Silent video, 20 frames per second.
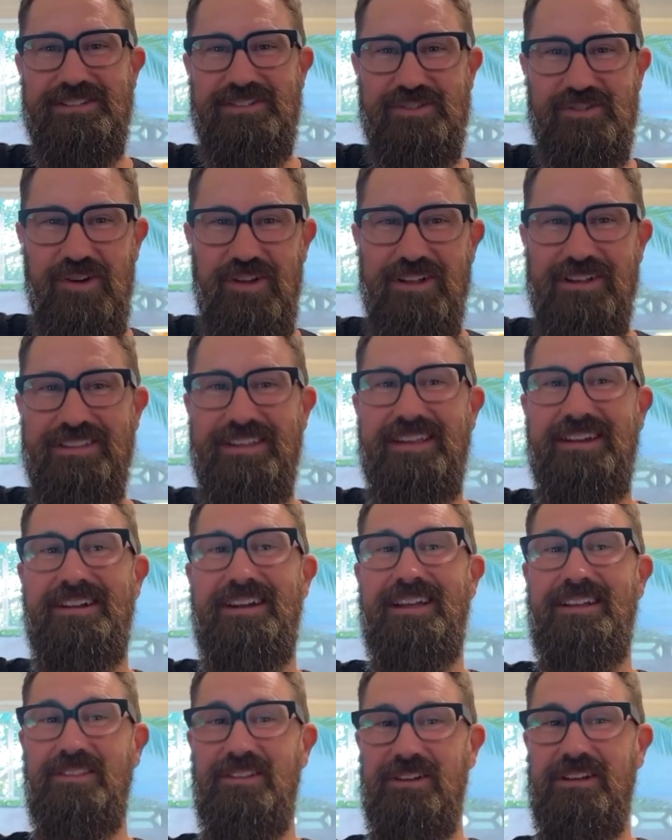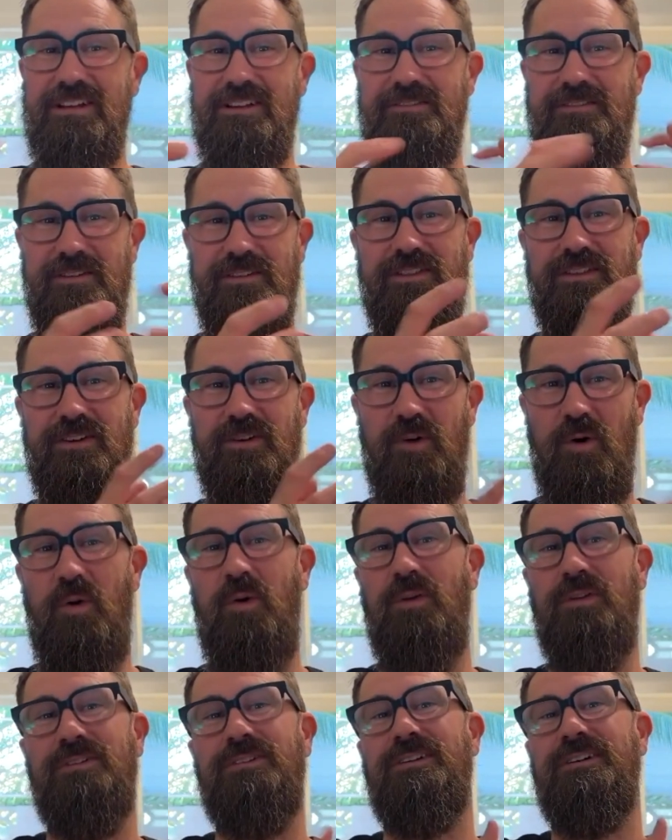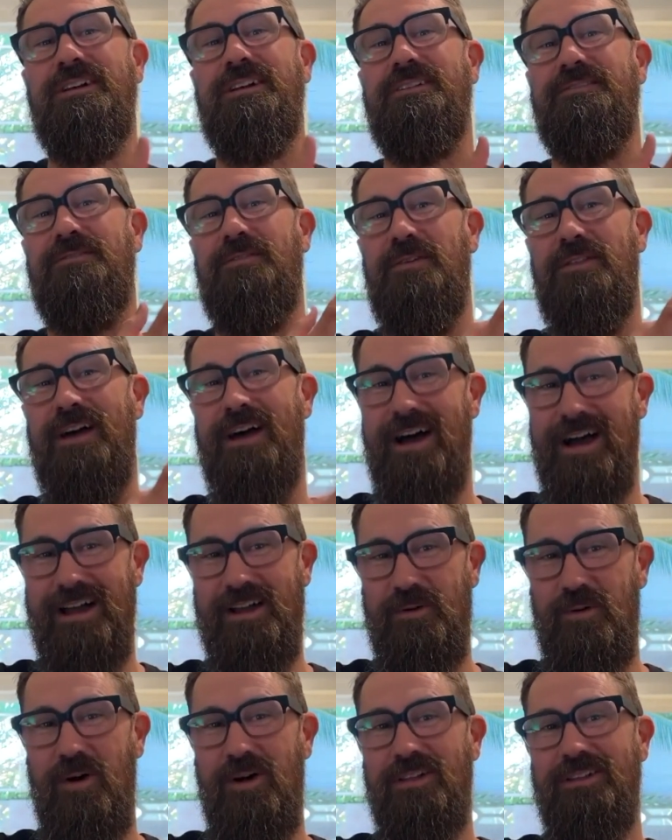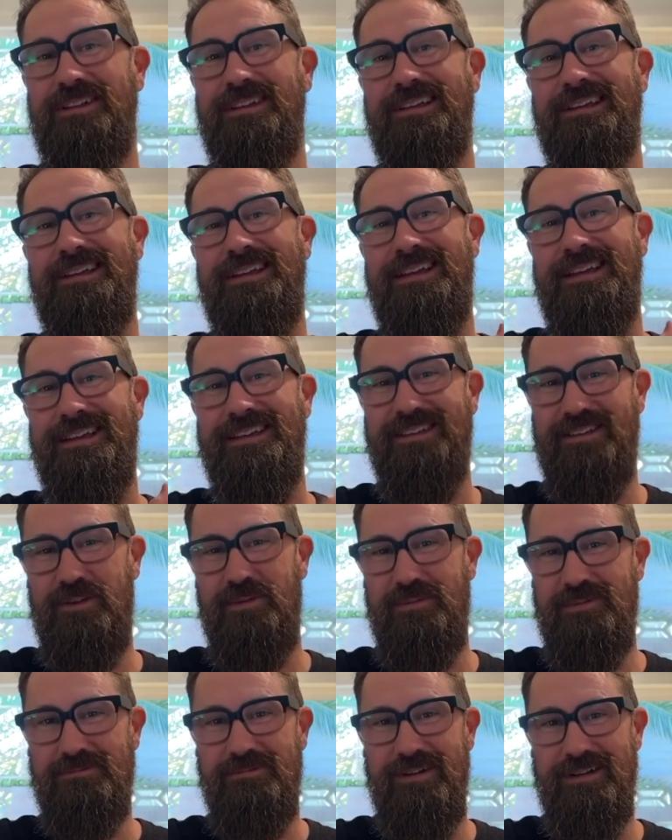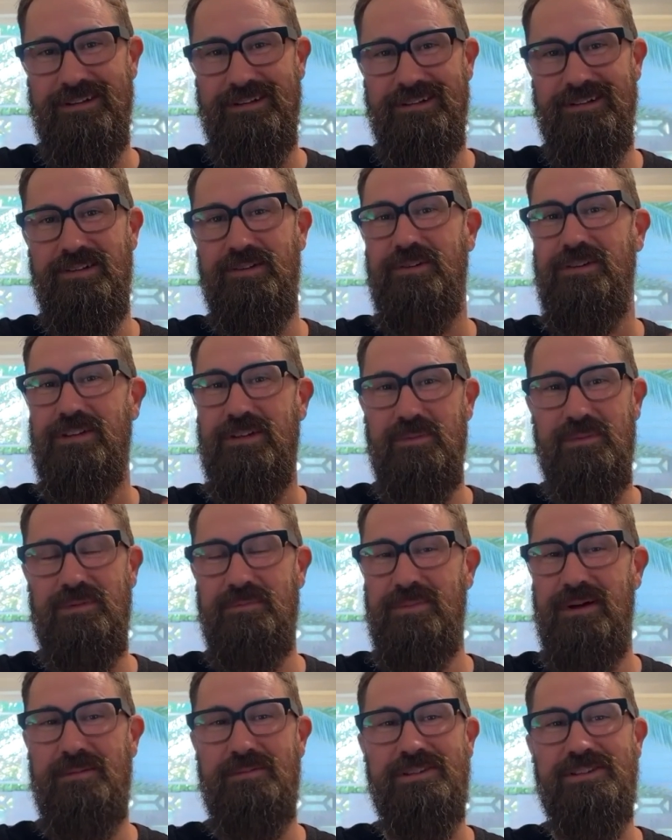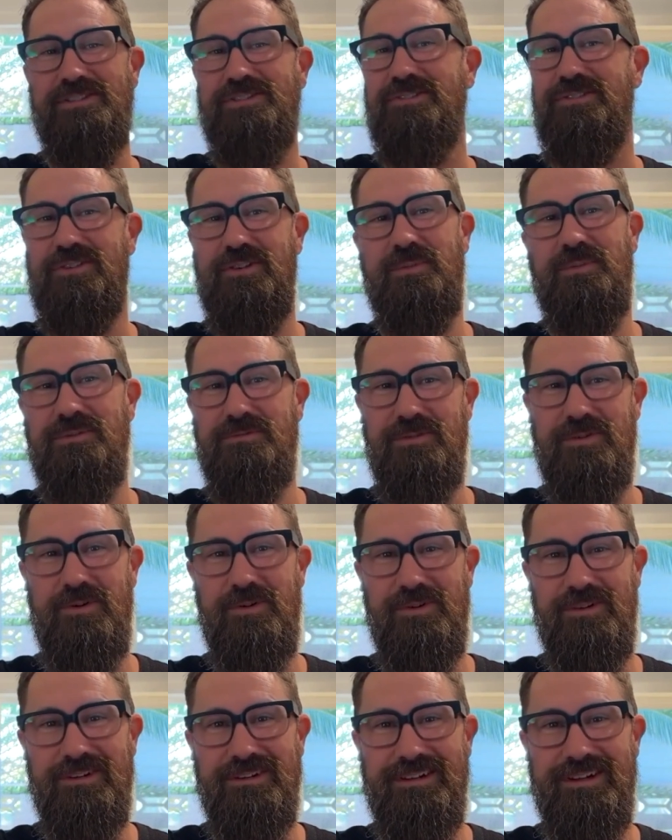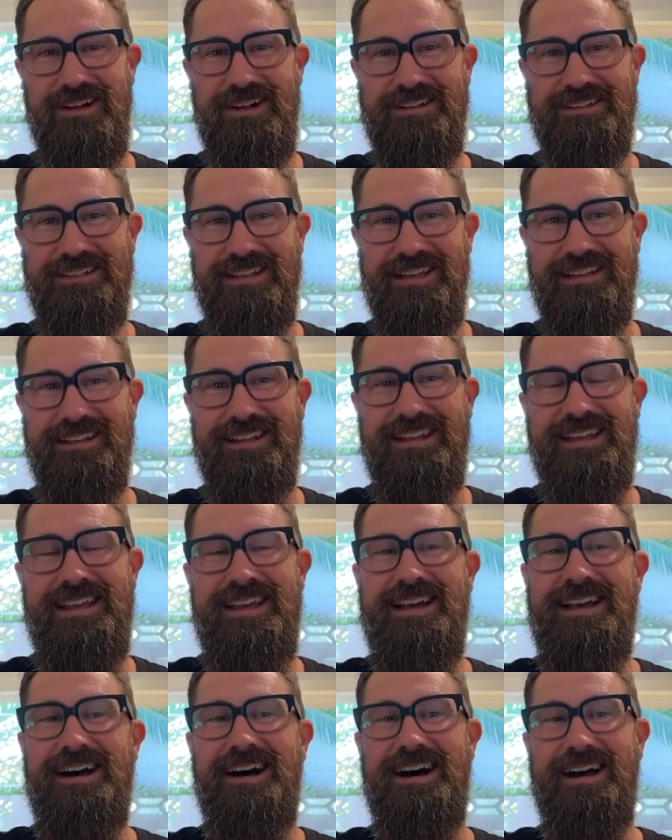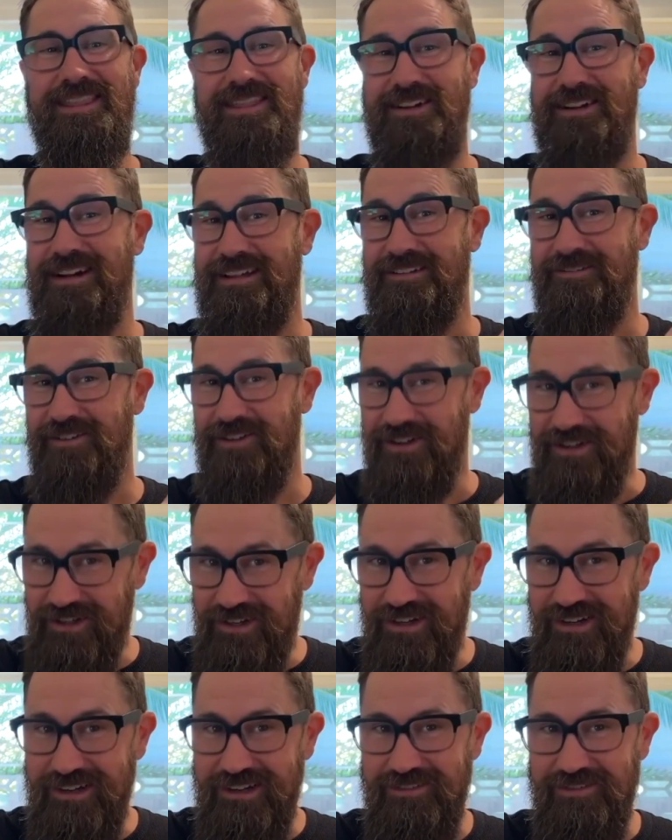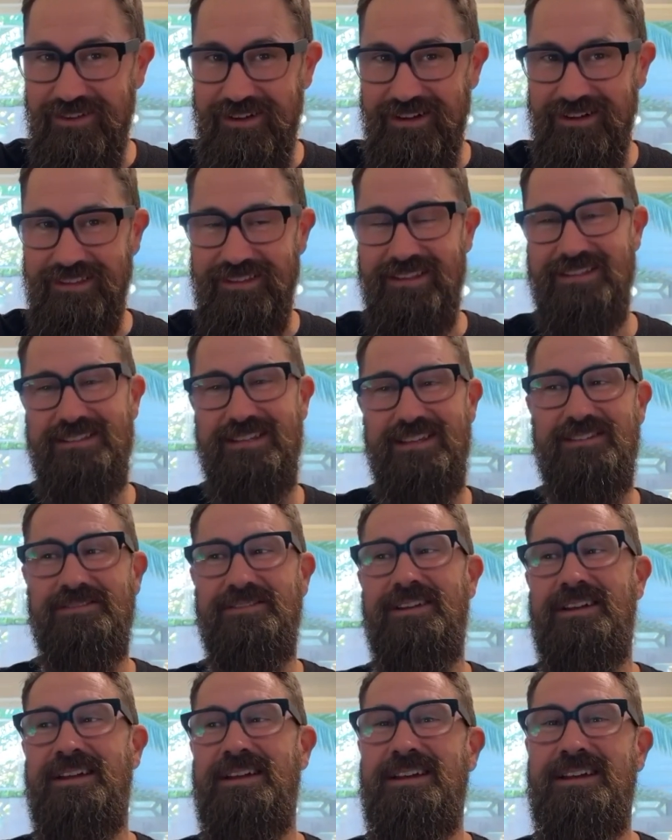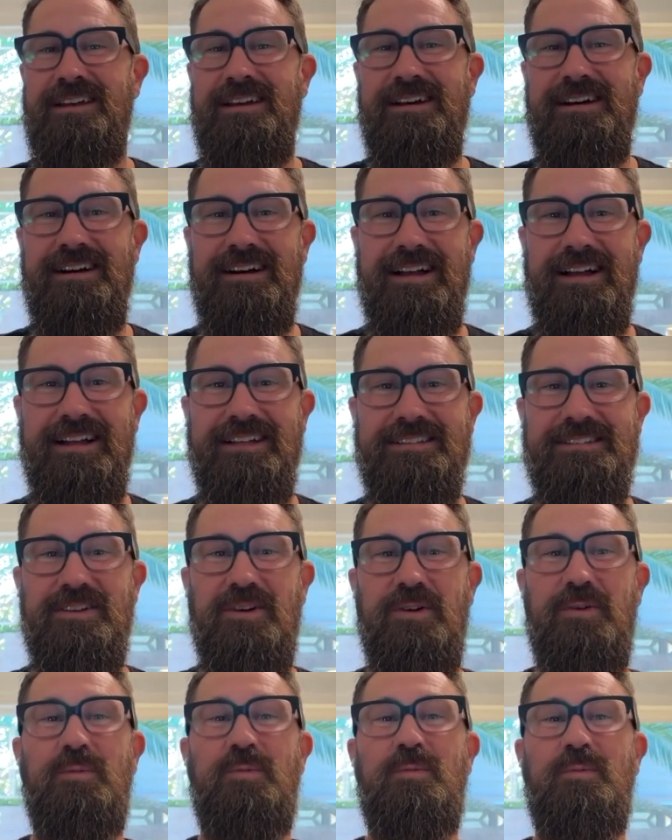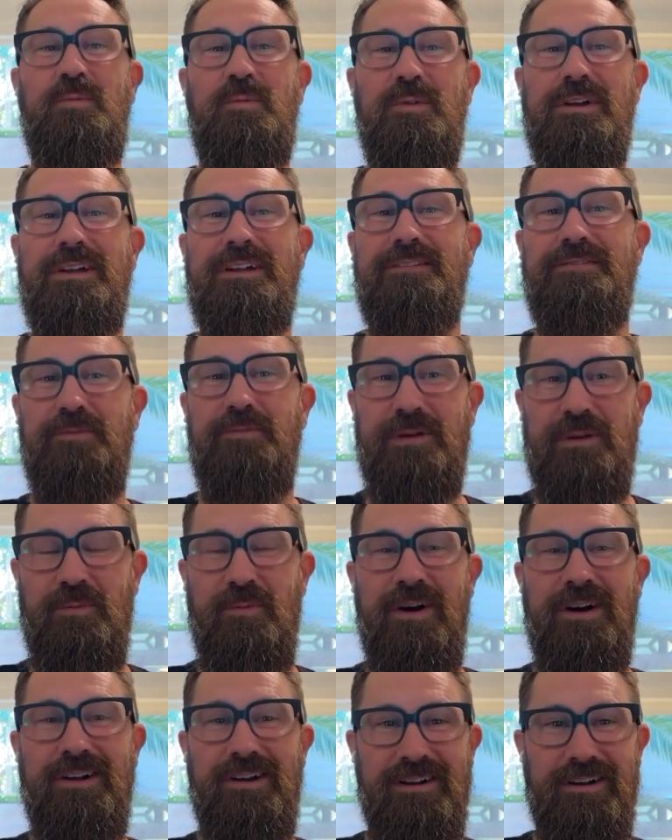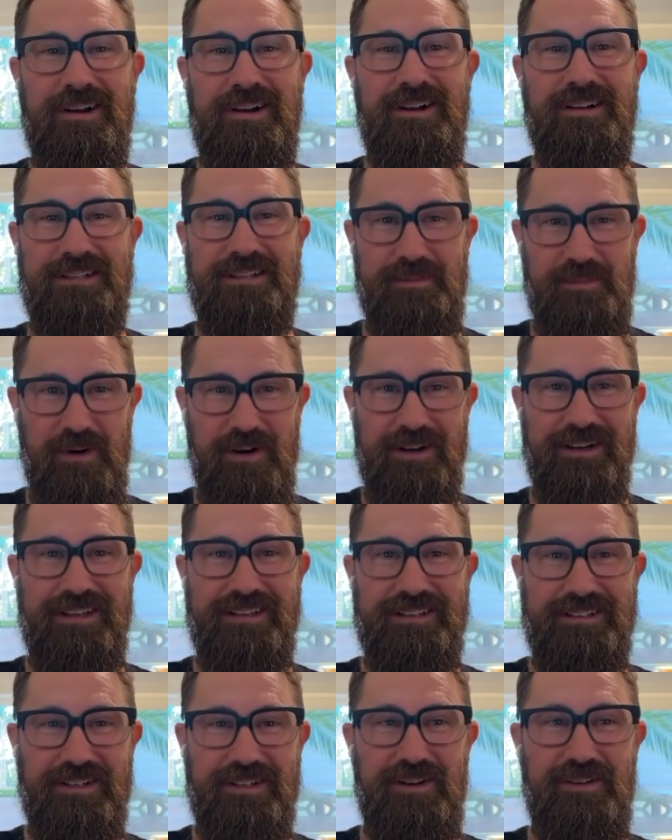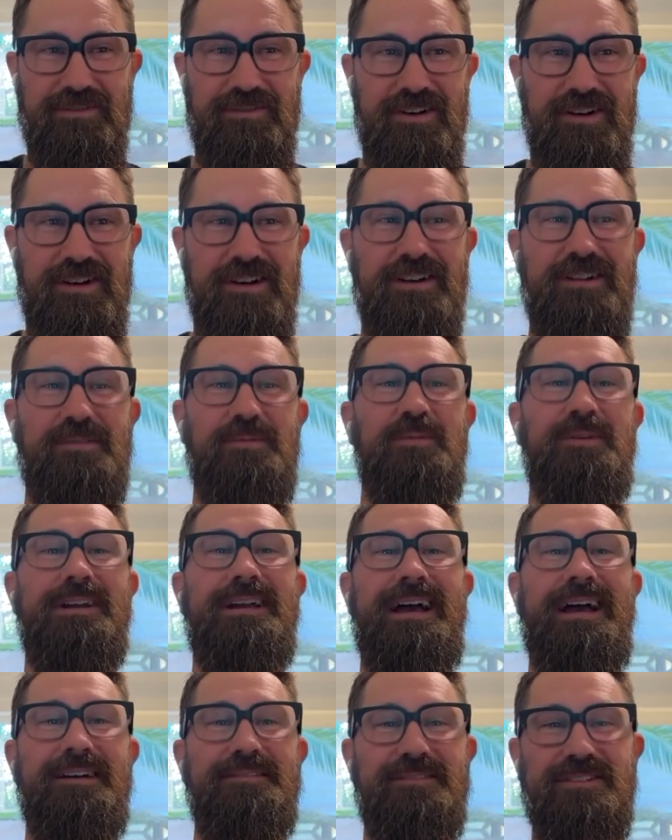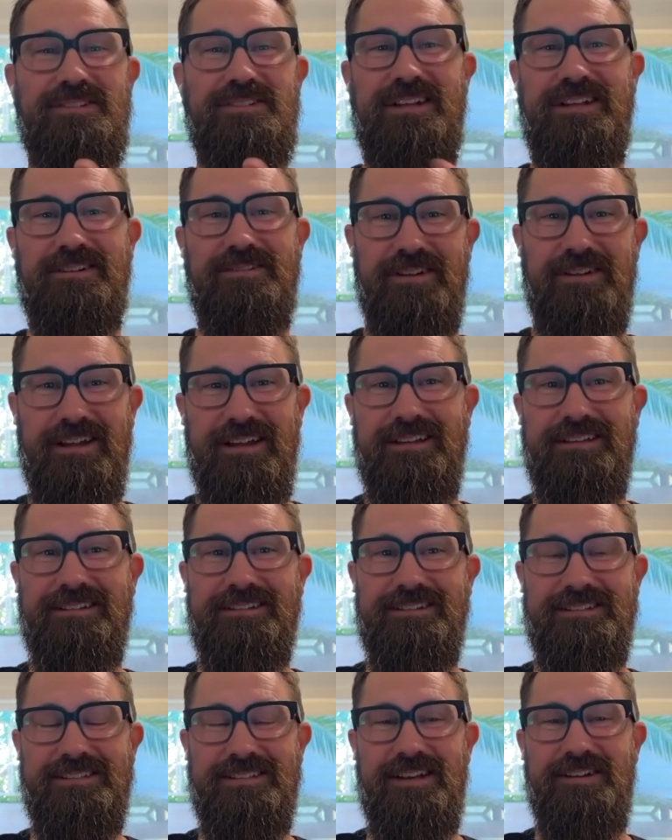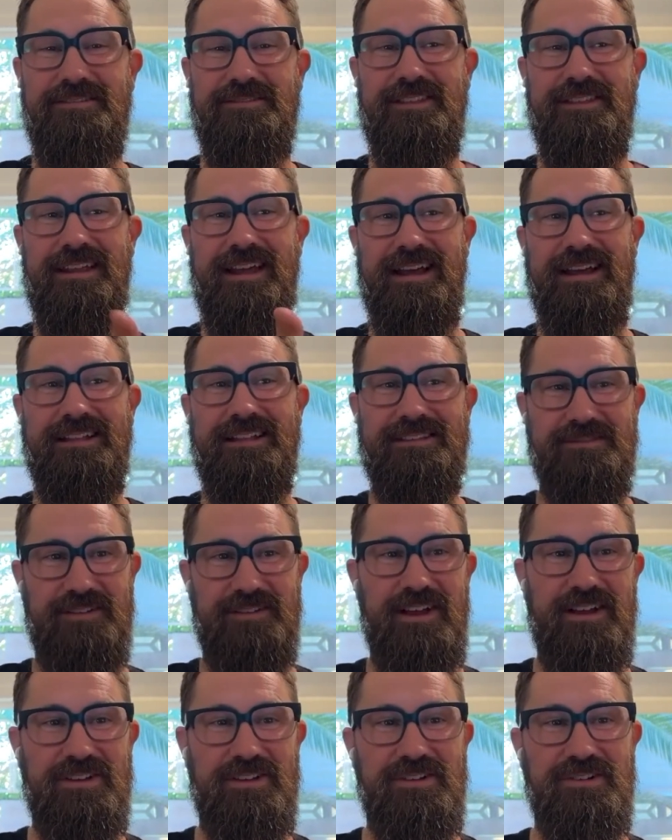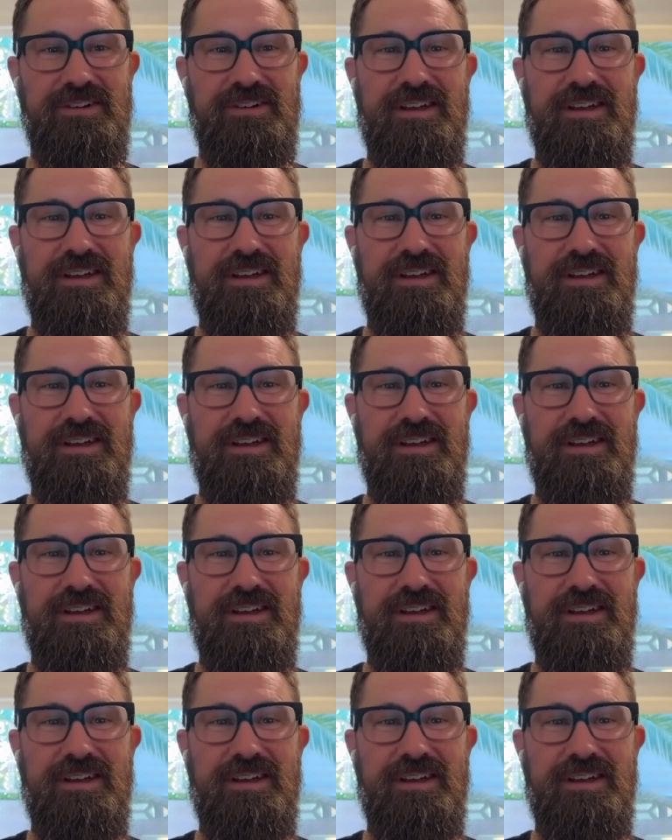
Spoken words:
crawling the internet looking for the gold, looking for the high quality human written or human published or human recorded content. And they're getting very good at finding that stuff. And so if we want our content marketing to go far, we have to generate stuff that adds value.